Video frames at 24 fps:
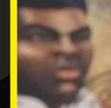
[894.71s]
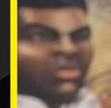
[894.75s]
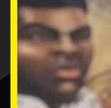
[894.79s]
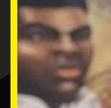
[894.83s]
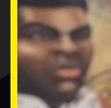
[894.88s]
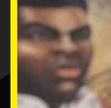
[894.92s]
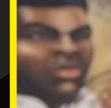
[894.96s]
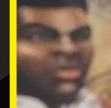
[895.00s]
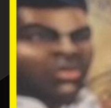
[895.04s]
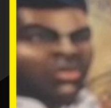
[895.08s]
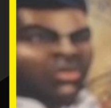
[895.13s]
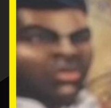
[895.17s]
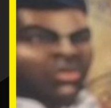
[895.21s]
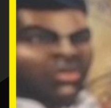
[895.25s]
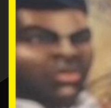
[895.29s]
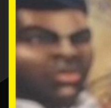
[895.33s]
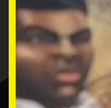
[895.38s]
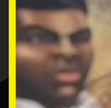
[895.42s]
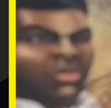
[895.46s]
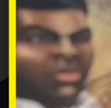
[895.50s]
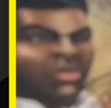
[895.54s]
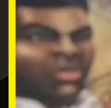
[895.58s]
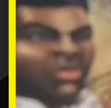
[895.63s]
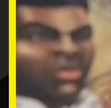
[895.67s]

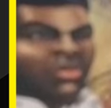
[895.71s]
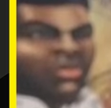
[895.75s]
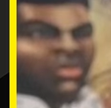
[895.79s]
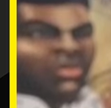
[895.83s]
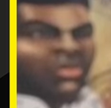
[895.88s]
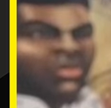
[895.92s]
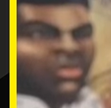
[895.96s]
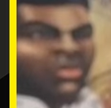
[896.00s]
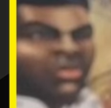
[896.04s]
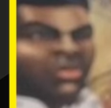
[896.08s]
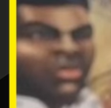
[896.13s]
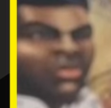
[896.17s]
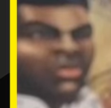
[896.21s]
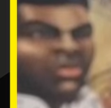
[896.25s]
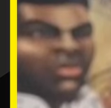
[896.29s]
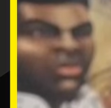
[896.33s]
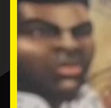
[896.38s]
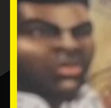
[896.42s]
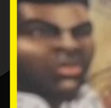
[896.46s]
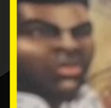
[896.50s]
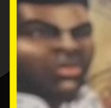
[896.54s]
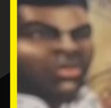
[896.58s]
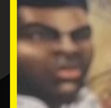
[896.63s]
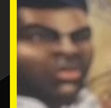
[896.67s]

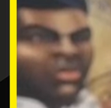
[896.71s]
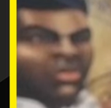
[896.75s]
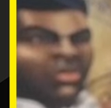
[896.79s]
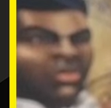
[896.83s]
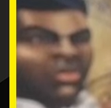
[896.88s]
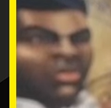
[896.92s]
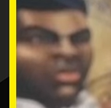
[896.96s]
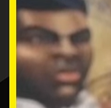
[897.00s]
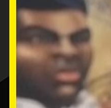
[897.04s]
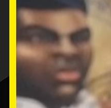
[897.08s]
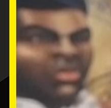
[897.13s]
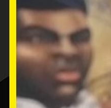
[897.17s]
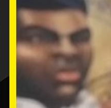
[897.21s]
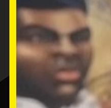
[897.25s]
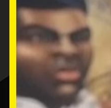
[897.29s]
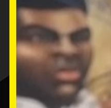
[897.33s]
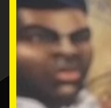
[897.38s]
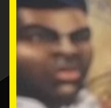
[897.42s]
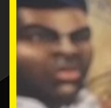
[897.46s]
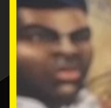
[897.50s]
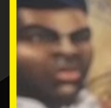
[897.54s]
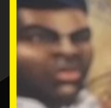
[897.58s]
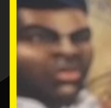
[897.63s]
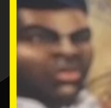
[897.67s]

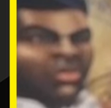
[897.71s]
(not speaking)